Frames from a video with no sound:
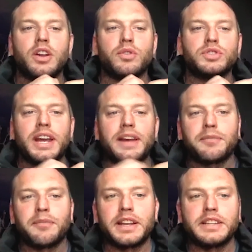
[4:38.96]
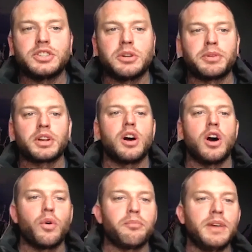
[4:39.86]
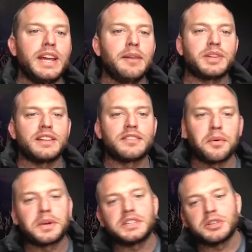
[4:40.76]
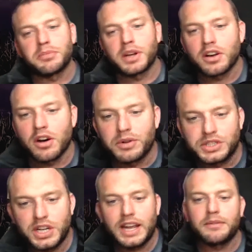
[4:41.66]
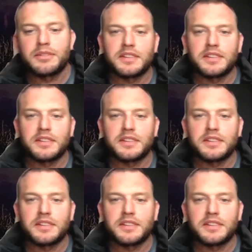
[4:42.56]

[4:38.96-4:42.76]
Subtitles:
James might need to jump on a call with me, but then someone needs to jump on a call with James.